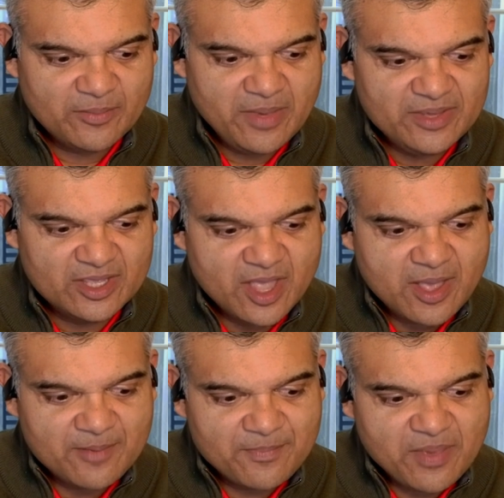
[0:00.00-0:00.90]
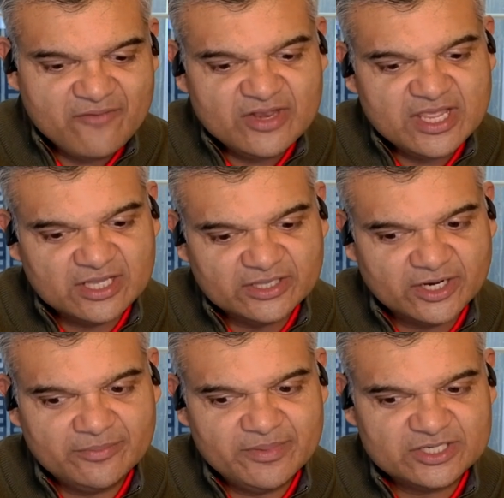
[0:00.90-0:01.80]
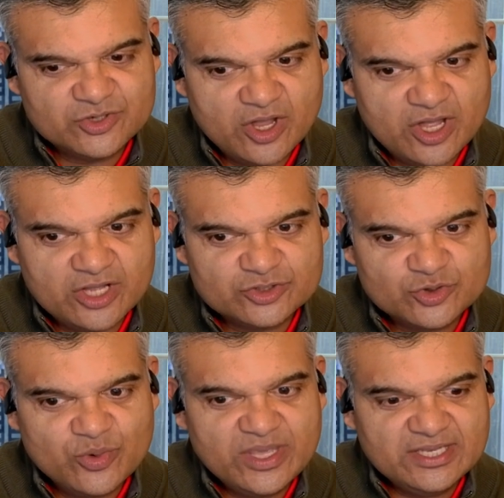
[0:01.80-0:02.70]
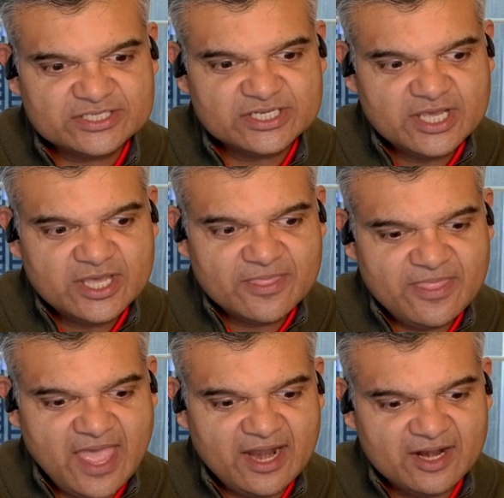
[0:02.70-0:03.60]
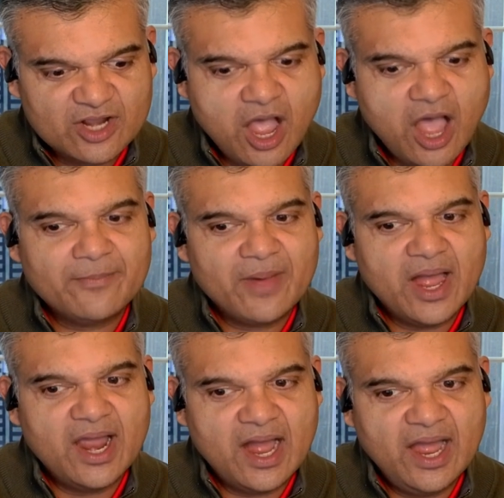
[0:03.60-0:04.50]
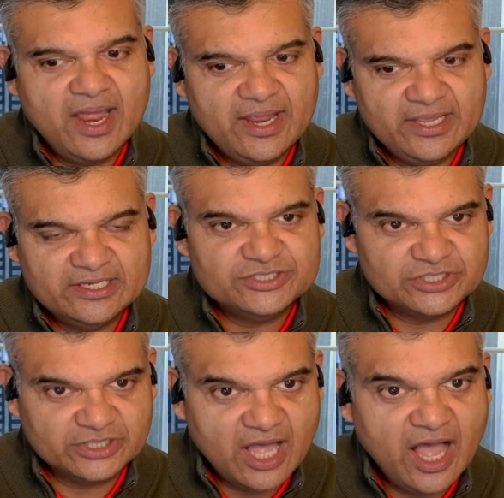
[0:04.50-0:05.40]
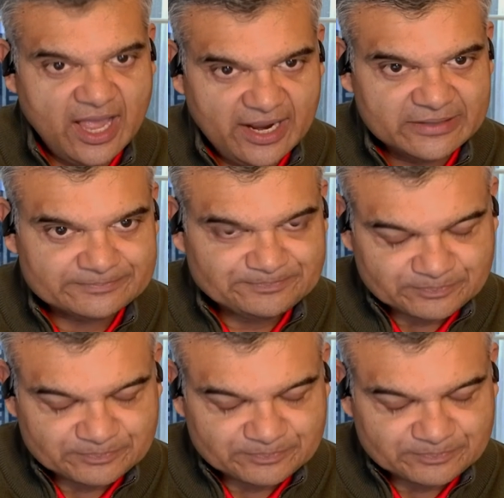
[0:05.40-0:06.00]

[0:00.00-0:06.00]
maybe pivoting a little bit to a tweet that caught my eye in July